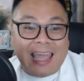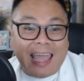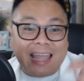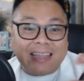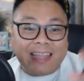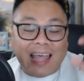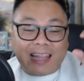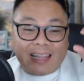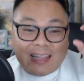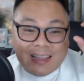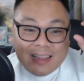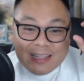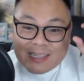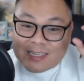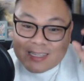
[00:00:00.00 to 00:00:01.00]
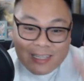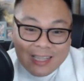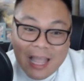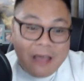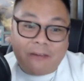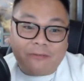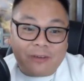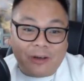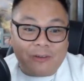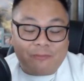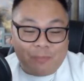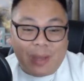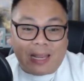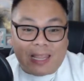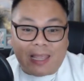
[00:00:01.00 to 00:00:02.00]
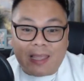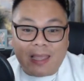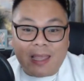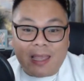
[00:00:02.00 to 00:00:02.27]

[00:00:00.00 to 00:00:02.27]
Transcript: and that love of money.